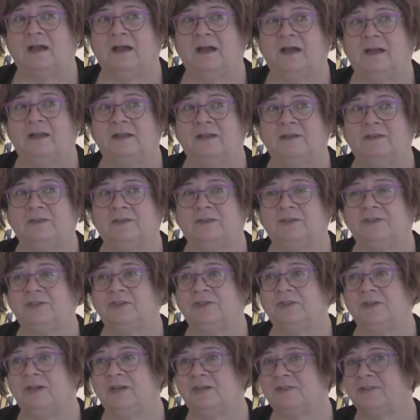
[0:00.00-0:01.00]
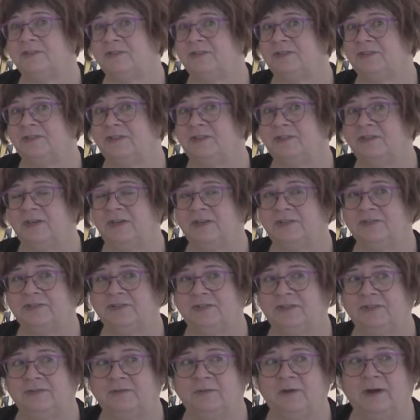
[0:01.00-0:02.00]
I just
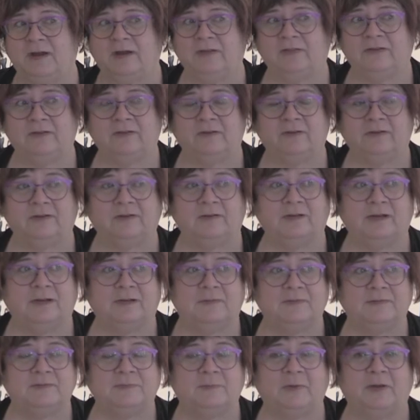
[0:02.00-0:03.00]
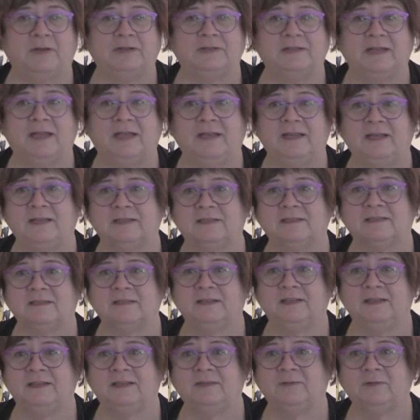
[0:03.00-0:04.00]
suggested rather
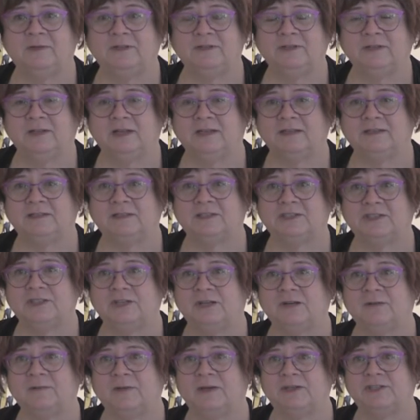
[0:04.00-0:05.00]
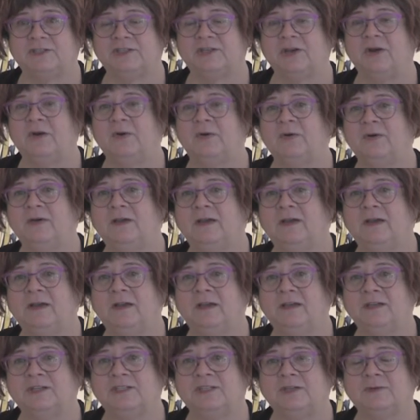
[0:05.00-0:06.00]
spontaneously, would you like to share my show?
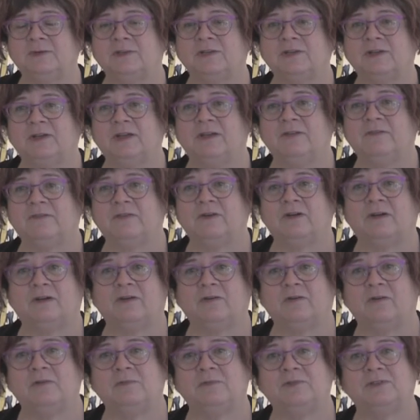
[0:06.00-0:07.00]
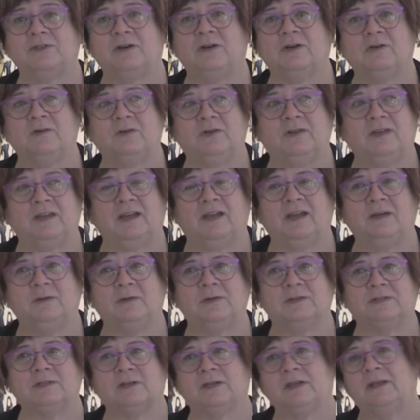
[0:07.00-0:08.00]
She was looking for a group show and I
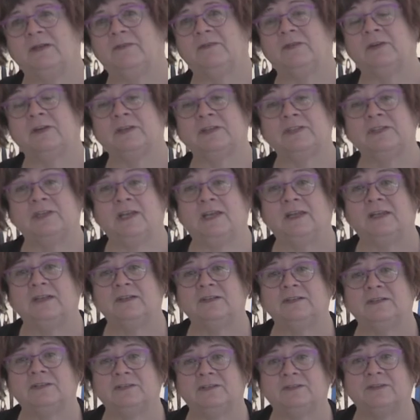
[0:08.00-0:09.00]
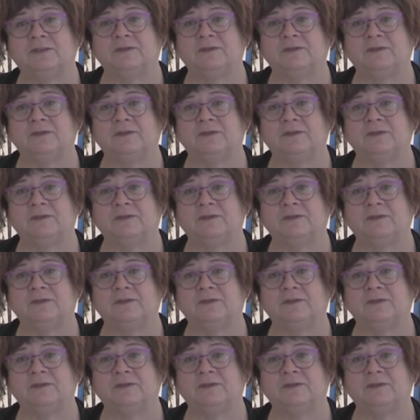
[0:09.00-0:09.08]
was looking for a change.